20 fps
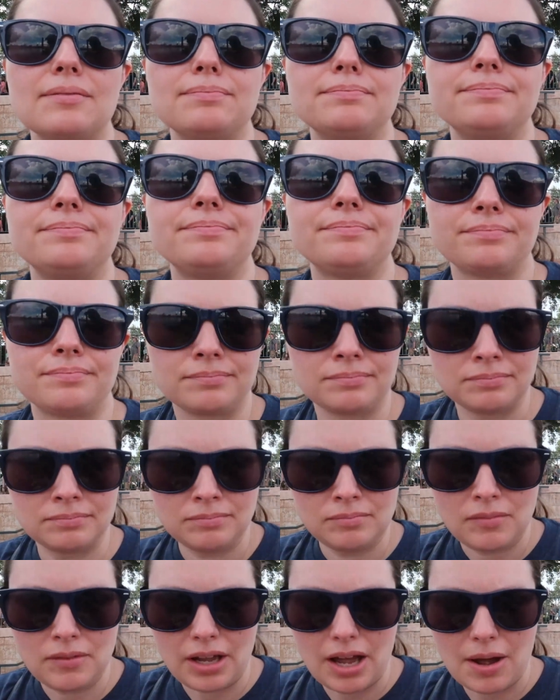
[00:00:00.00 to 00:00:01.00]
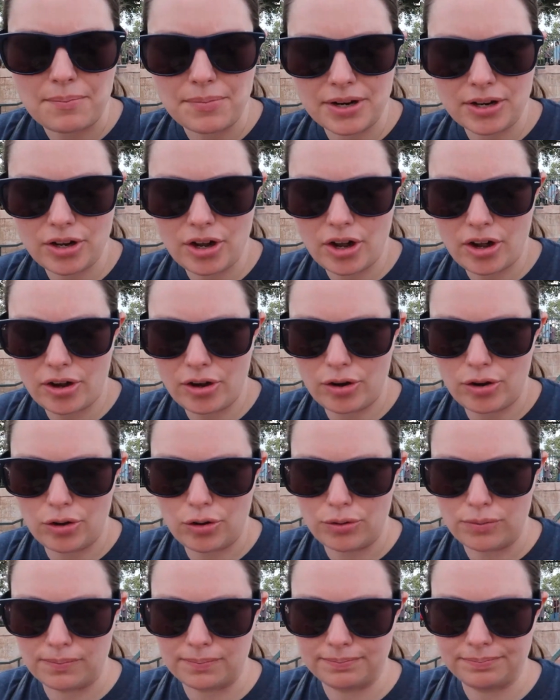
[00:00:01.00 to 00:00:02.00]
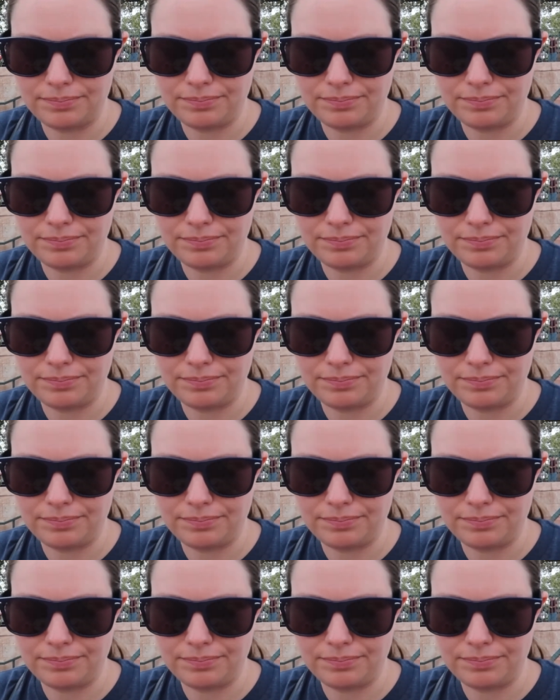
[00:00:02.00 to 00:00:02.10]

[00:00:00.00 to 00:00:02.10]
I'm gonna go